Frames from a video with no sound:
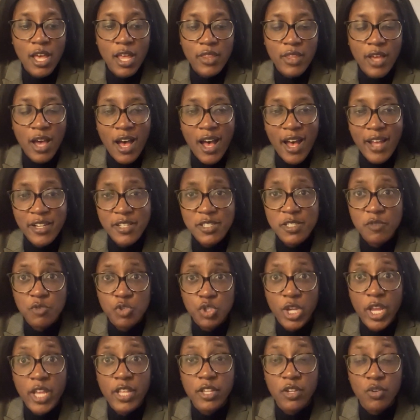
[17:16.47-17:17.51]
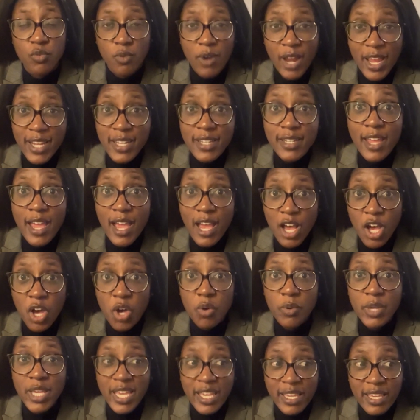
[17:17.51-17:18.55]
the hotness of Jalen right
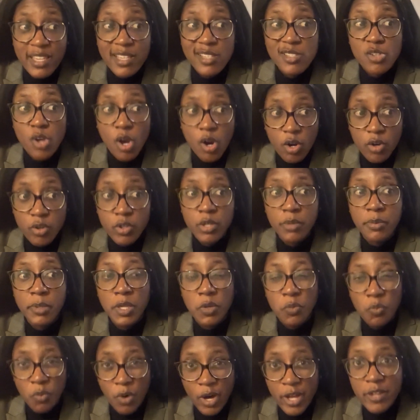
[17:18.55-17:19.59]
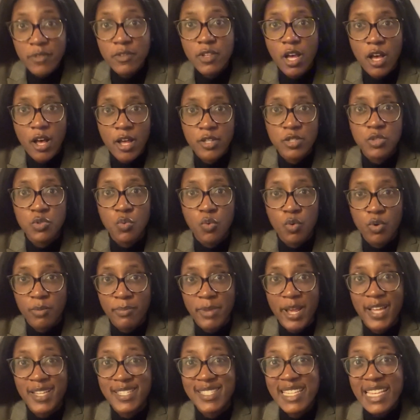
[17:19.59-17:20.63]
now, he is arguably one of the hottest
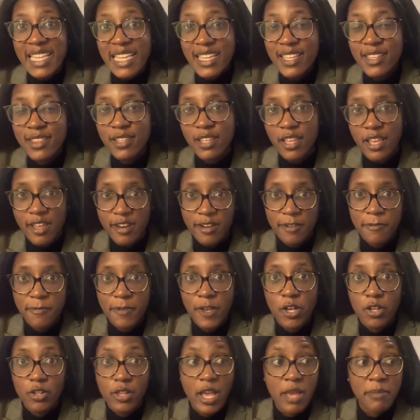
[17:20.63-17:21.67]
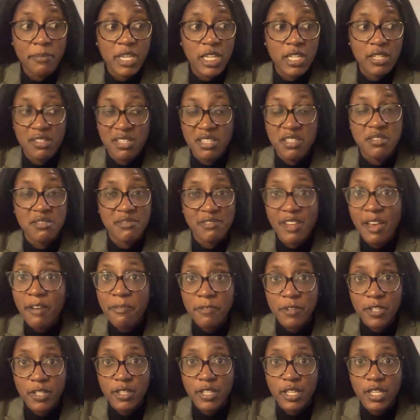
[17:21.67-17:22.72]
quarterbacks in the NFL. I mean, he is
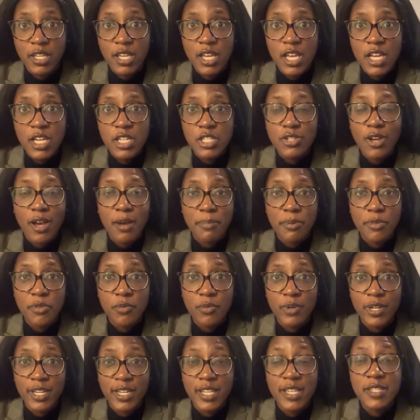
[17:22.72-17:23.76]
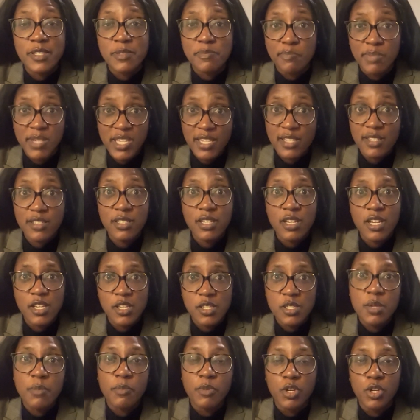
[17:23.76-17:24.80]
definitely top 3, and he's beat
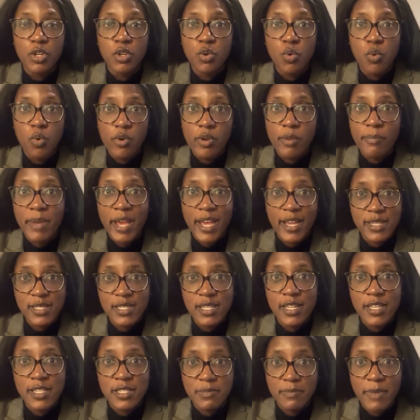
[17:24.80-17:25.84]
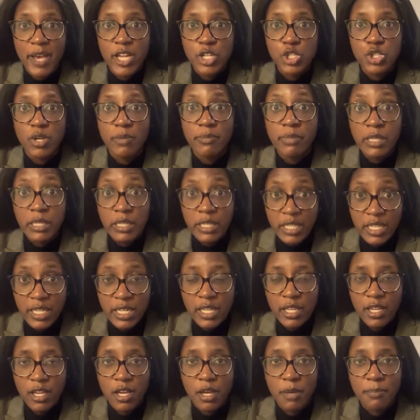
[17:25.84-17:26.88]
some good quarterbacks in his matchup
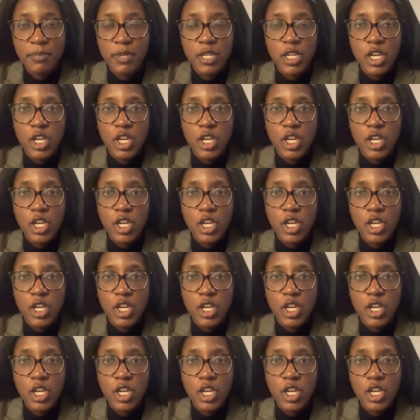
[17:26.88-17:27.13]
leading up